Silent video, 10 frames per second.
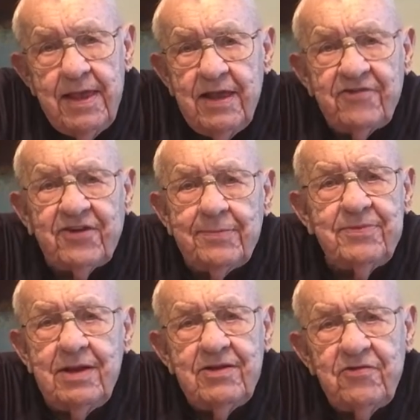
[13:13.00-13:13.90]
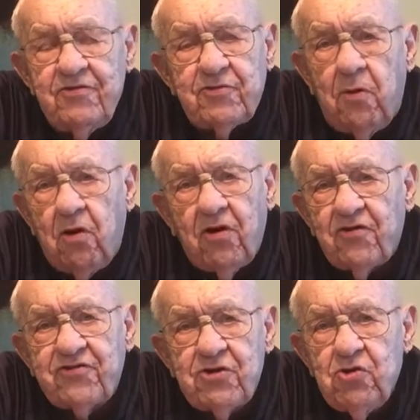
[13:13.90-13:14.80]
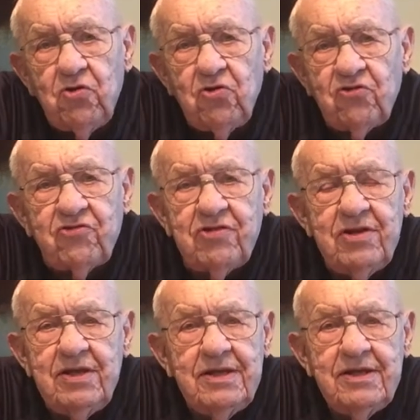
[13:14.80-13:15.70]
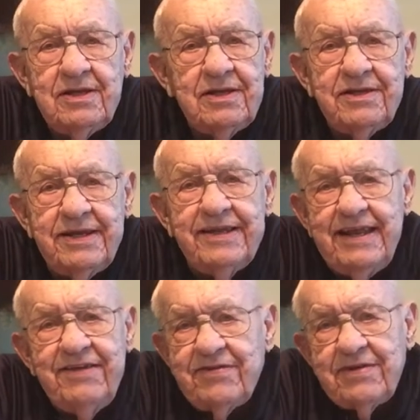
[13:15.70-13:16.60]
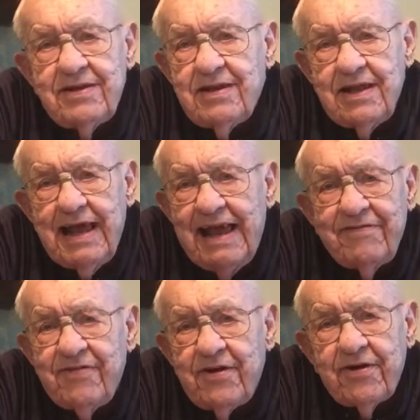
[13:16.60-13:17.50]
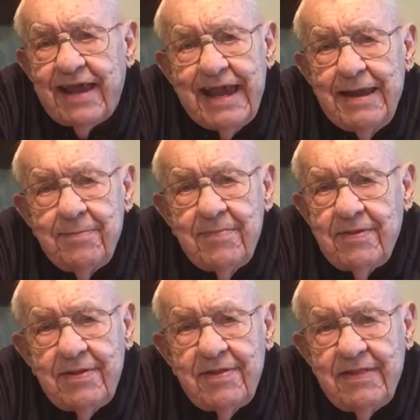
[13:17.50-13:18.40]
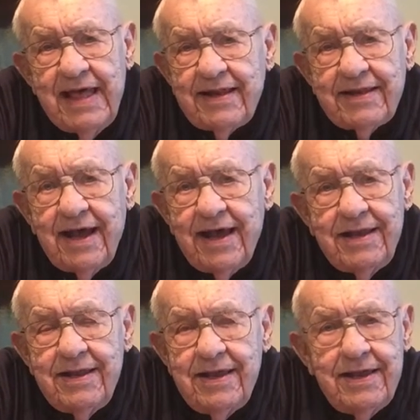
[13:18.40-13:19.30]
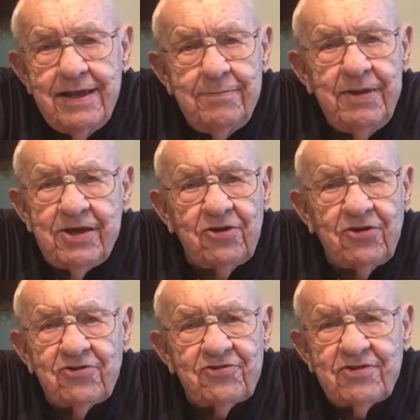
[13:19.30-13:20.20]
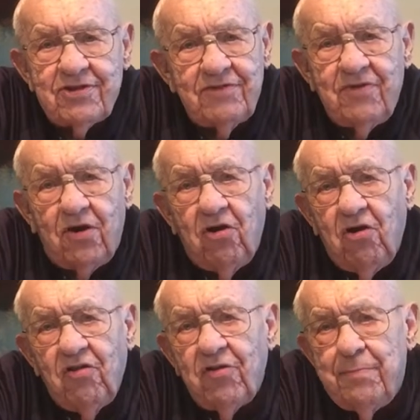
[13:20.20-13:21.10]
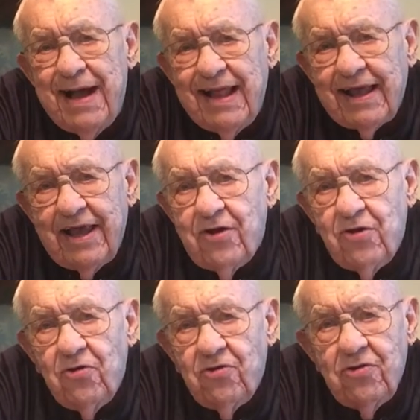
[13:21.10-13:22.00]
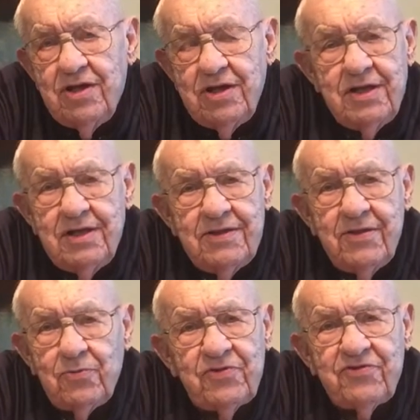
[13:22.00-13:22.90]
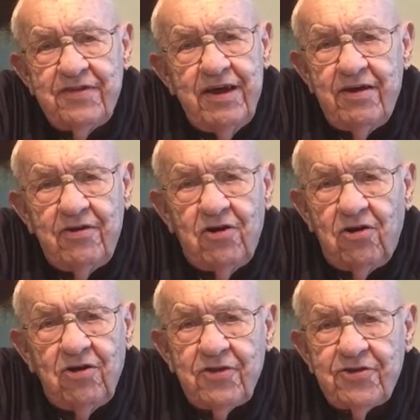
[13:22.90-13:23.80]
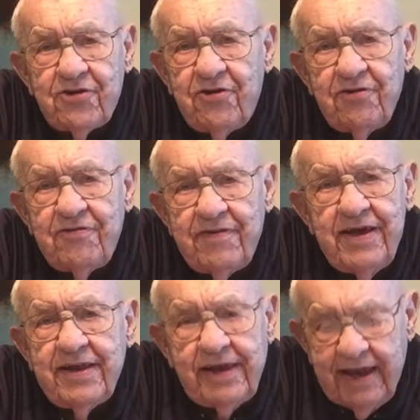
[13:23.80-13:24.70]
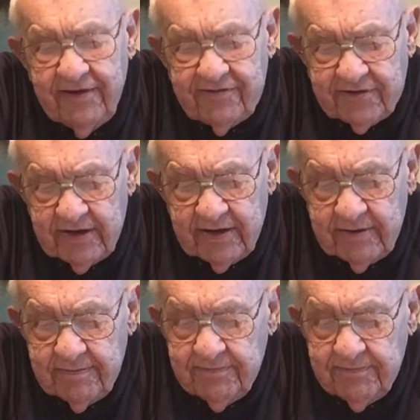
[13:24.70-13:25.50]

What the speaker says: Some smaller schools didn't even have their game that night because of all the ballyhoo that was there on the turf at Kingston.